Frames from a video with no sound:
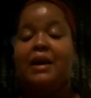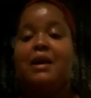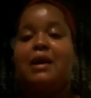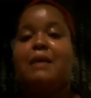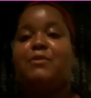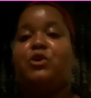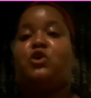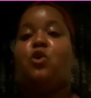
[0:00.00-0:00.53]

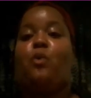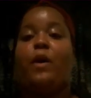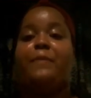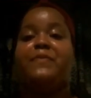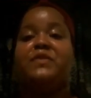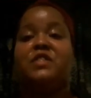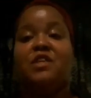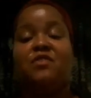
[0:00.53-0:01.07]
I'm going to go wipe the
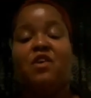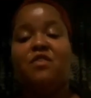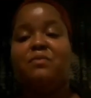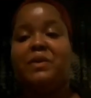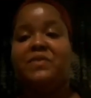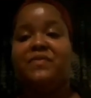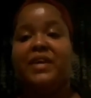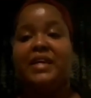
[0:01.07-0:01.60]
stuff off my
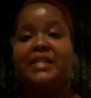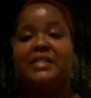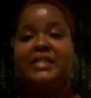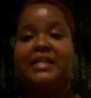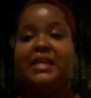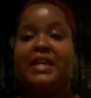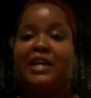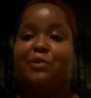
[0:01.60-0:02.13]
face,
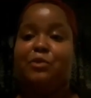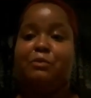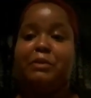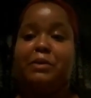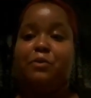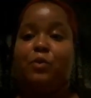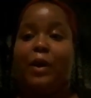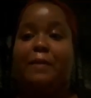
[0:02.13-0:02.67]
and we'll
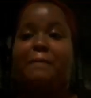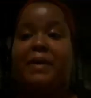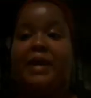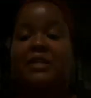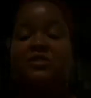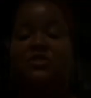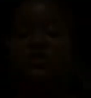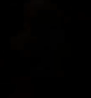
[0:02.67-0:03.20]
be right back
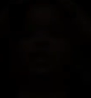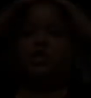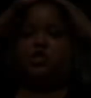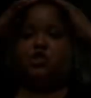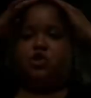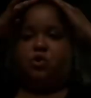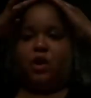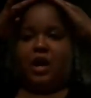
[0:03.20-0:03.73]
to the show.
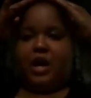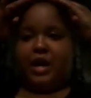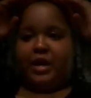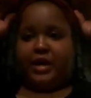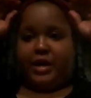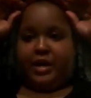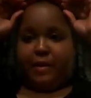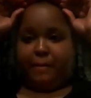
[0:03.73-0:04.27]
So
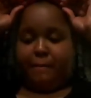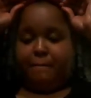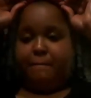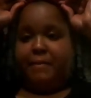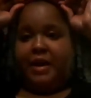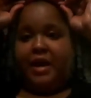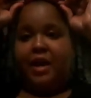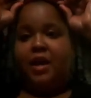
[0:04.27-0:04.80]
I am
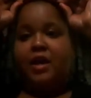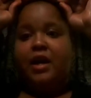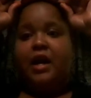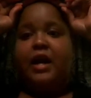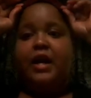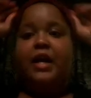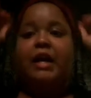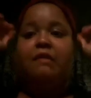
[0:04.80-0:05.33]
back.
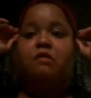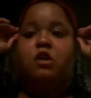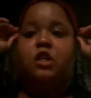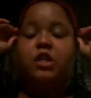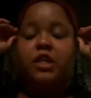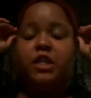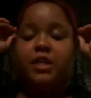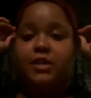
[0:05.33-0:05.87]
I have
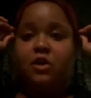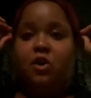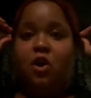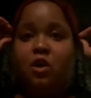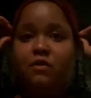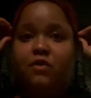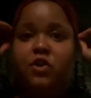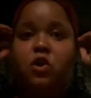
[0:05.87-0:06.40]
cleaned
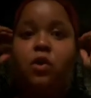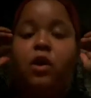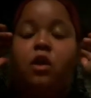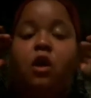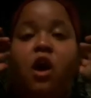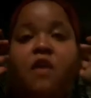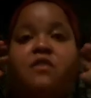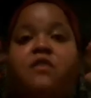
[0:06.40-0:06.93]
all of the oil
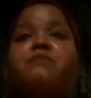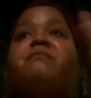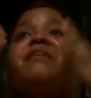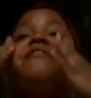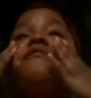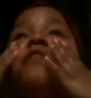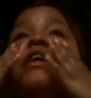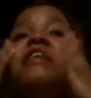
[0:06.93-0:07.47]
off of my
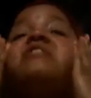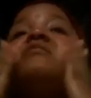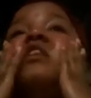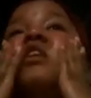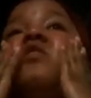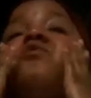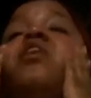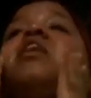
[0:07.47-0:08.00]
face,
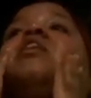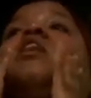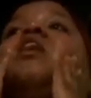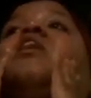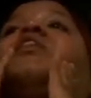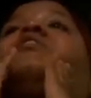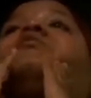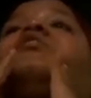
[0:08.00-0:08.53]
and right now
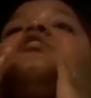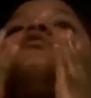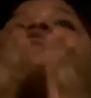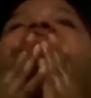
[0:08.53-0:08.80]
I can tell you